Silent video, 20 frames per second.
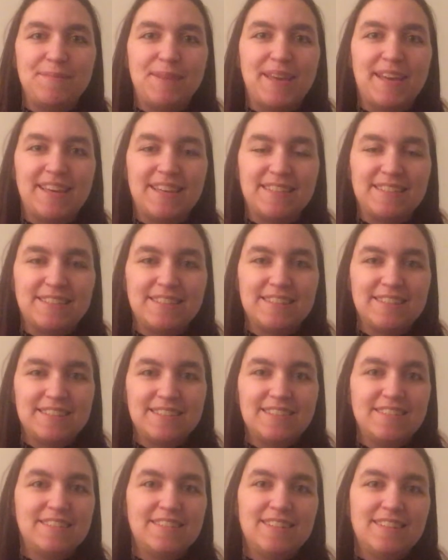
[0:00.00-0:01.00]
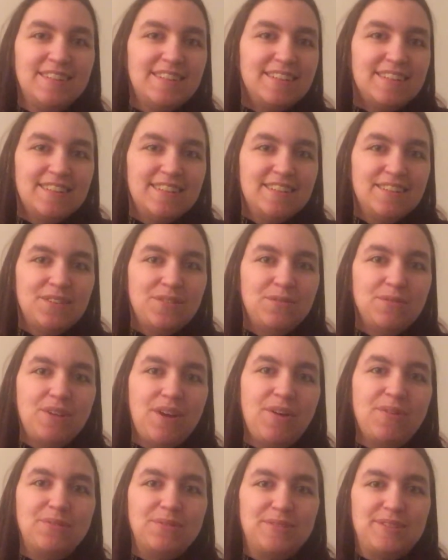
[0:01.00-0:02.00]
Because who
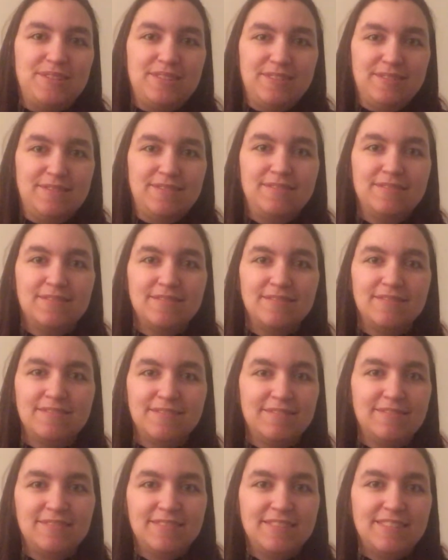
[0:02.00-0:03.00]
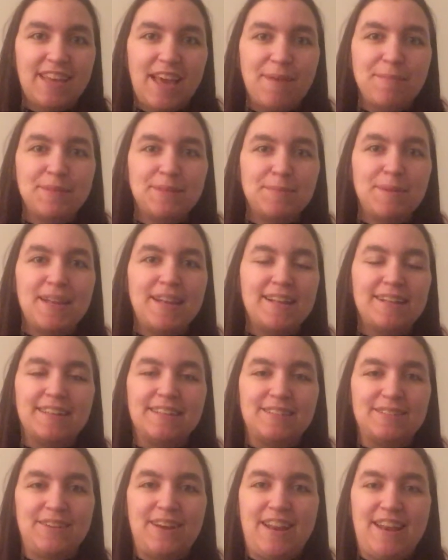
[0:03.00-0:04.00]
knows? Time is
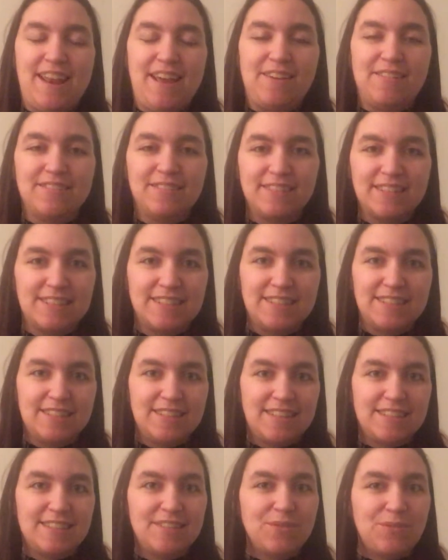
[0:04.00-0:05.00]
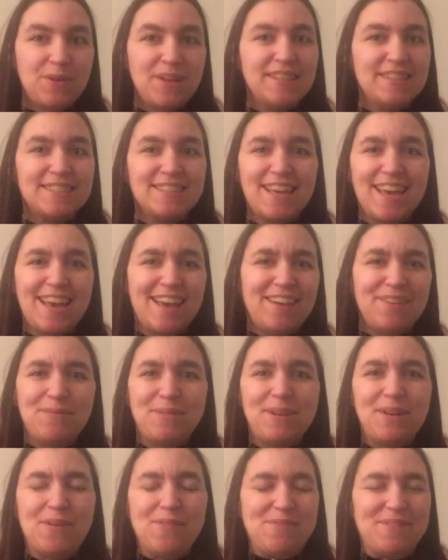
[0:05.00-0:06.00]
meaningless right now. It's is it Wednesday?
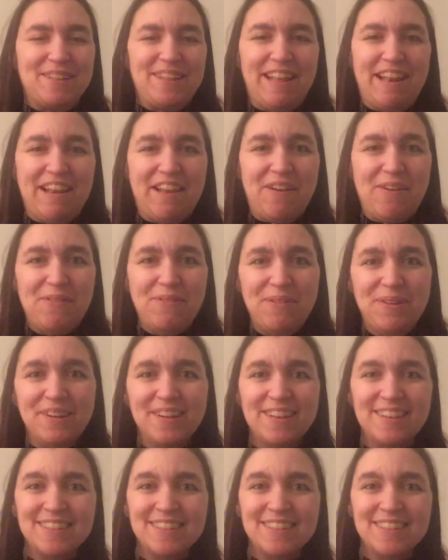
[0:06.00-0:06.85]
We don't really know.